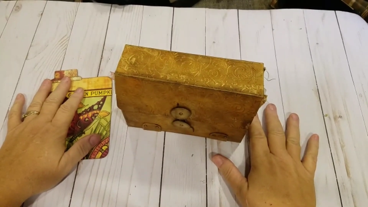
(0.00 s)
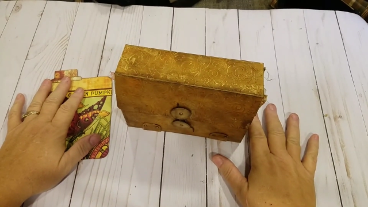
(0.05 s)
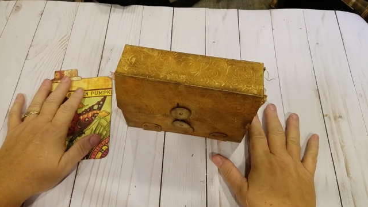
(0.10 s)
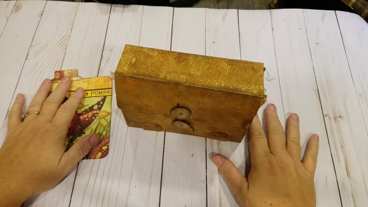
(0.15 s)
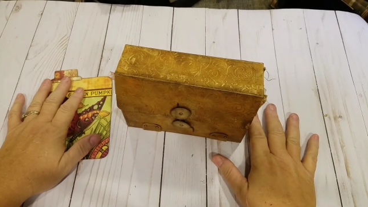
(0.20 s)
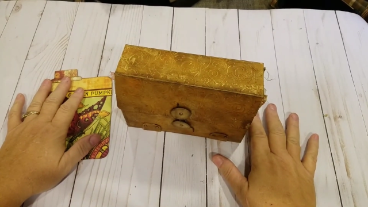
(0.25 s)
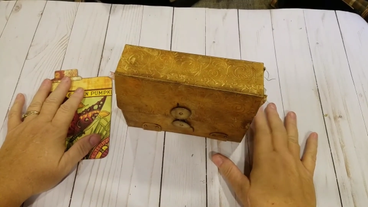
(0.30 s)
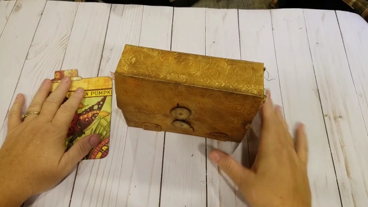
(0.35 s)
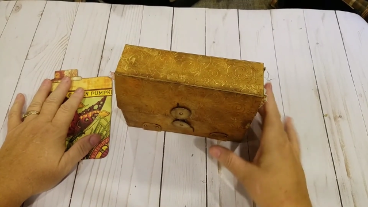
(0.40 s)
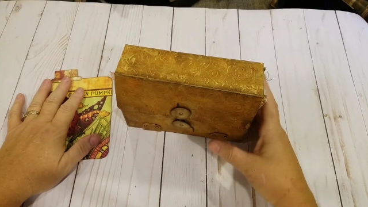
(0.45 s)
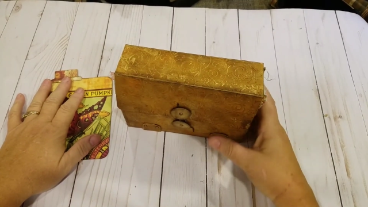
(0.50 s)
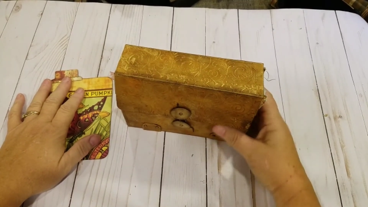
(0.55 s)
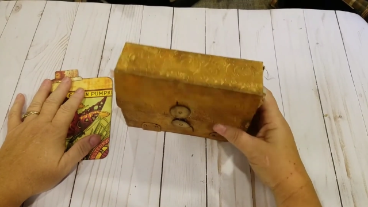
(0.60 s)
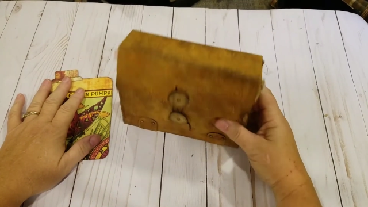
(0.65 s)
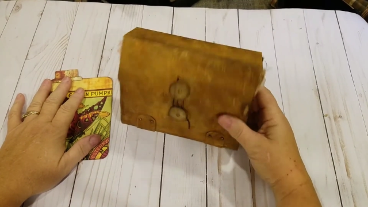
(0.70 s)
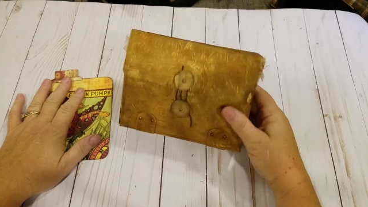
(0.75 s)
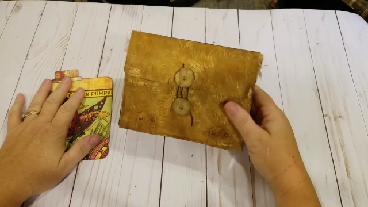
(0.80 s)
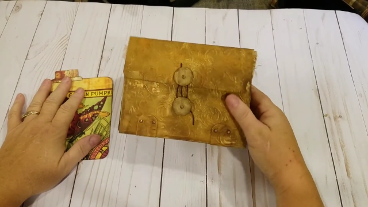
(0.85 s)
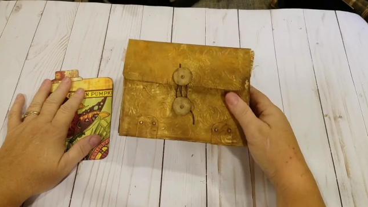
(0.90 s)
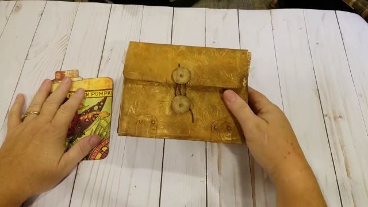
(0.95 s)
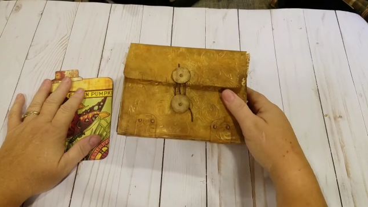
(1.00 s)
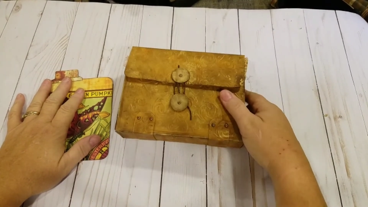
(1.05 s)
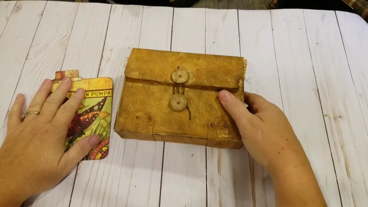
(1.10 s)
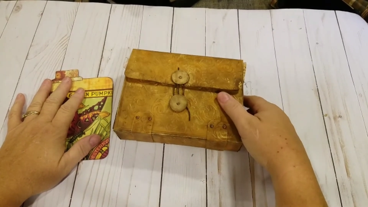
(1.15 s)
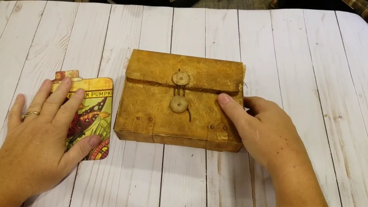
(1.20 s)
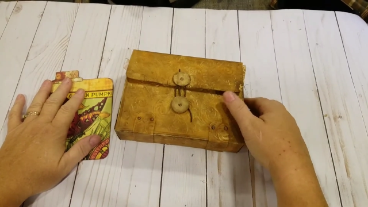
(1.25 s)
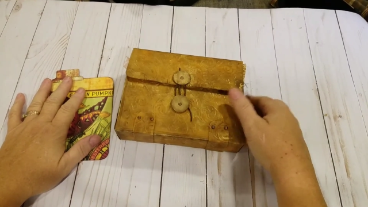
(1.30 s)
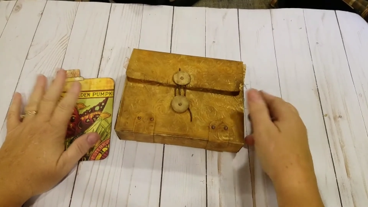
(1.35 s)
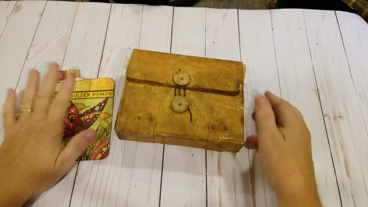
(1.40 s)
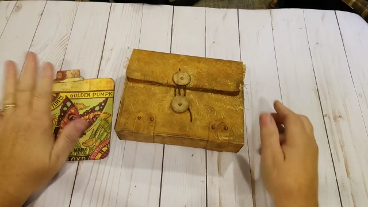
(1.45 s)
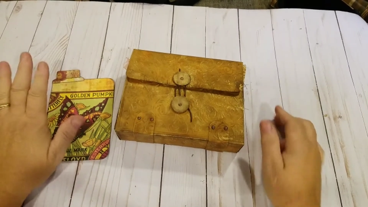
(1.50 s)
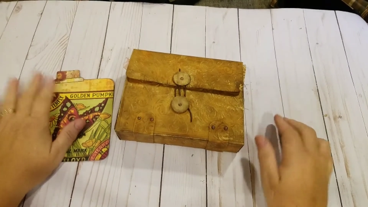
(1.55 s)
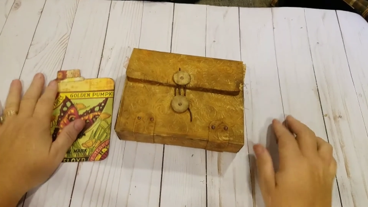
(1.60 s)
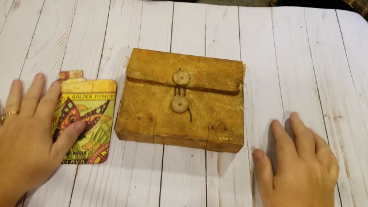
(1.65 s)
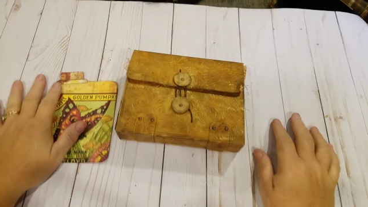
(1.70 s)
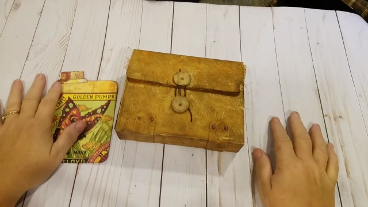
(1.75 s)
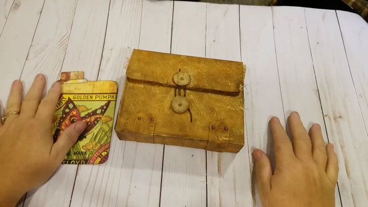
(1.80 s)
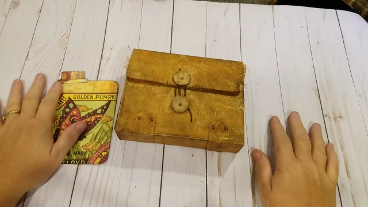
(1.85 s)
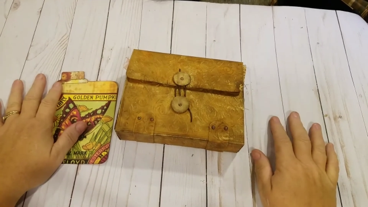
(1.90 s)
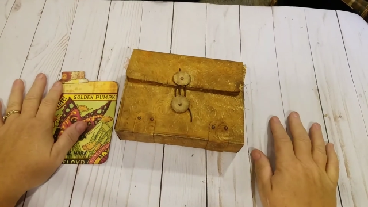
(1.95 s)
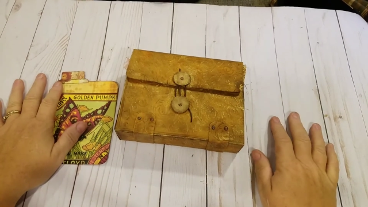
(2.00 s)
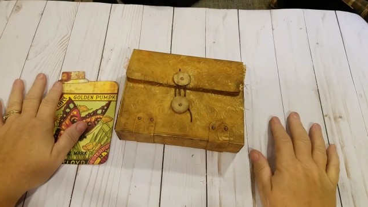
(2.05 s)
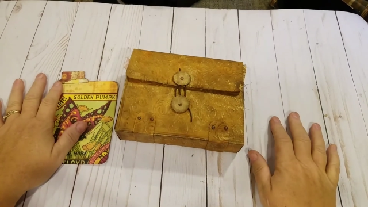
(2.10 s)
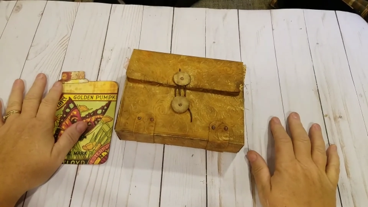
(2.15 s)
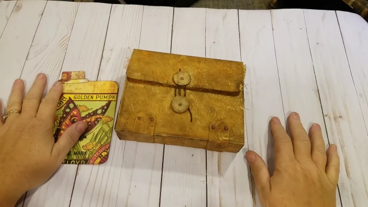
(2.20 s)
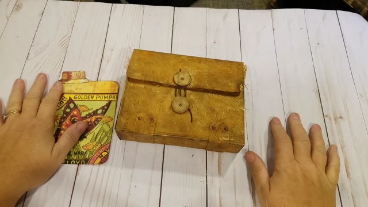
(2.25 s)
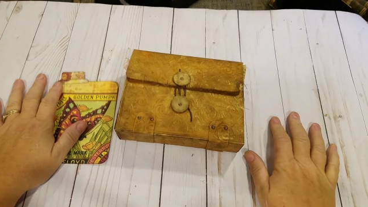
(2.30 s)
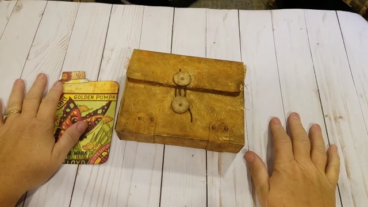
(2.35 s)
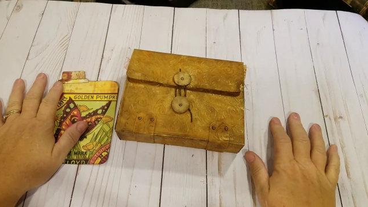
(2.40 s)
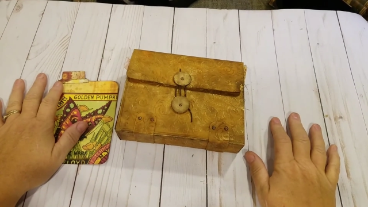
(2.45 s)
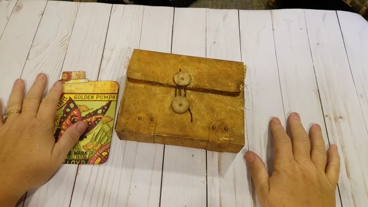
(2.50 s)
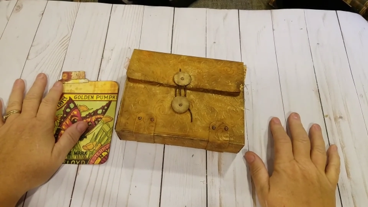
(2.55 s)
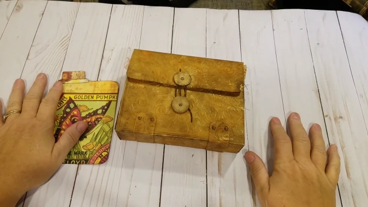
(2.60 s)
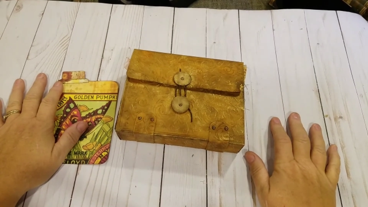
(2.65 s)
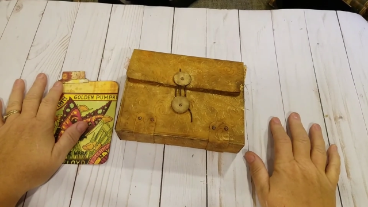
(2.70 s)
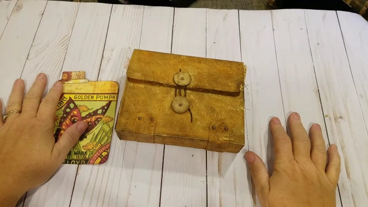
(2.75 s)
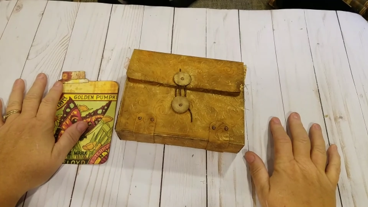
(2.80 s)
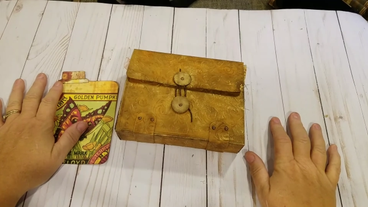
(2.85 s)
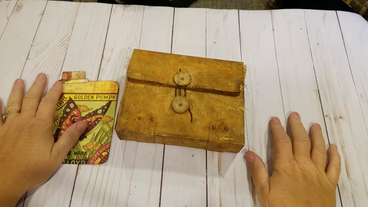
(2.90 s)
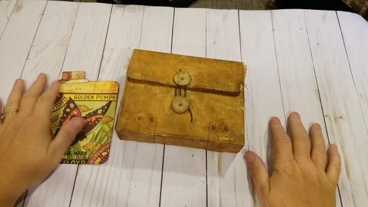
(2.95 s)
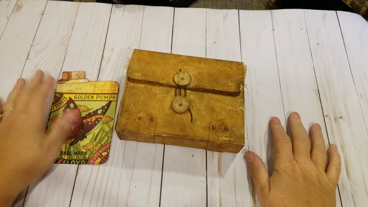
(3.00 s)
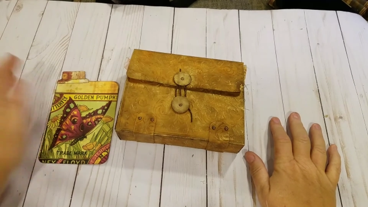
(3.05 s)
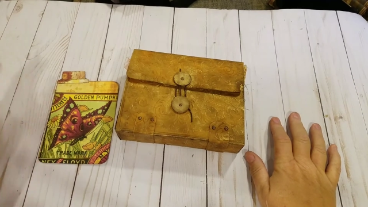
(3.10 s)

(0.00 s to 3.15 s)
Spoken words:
[unreadable: no face in view]